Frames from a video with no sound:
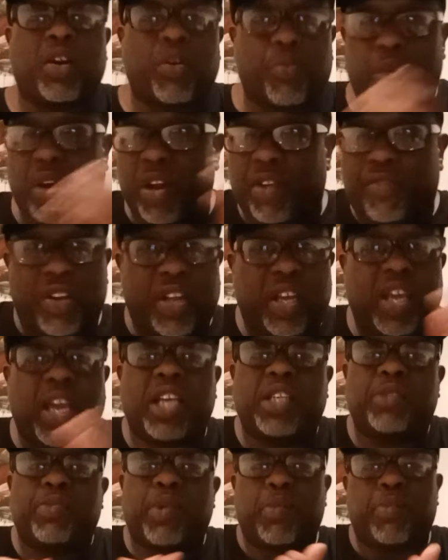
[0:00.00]
or whatever the
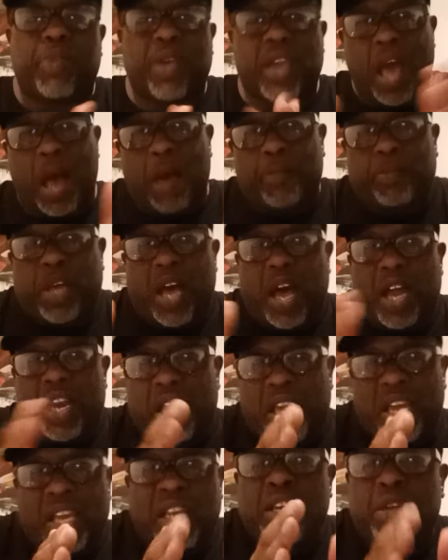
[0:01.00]
case may be. I'm kind
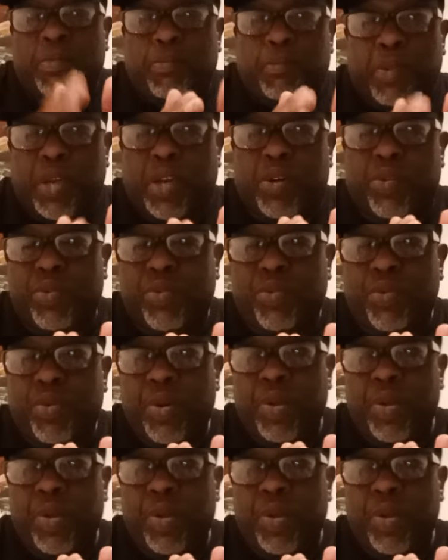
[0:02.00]
of in the middle.